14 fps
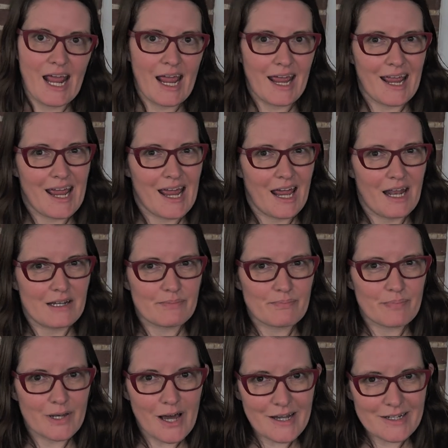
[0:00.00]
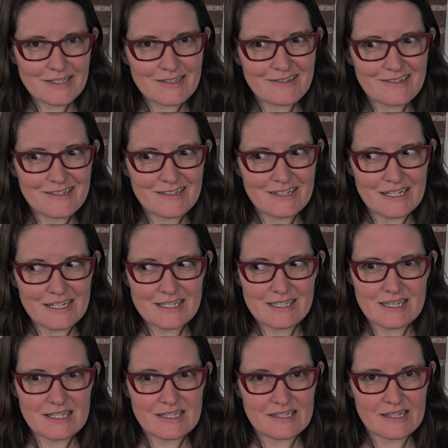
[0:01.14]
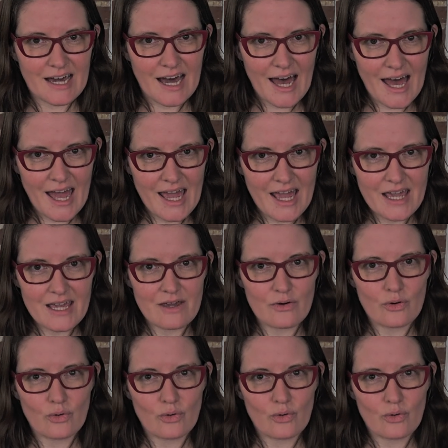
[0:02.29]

And Plankton is this guy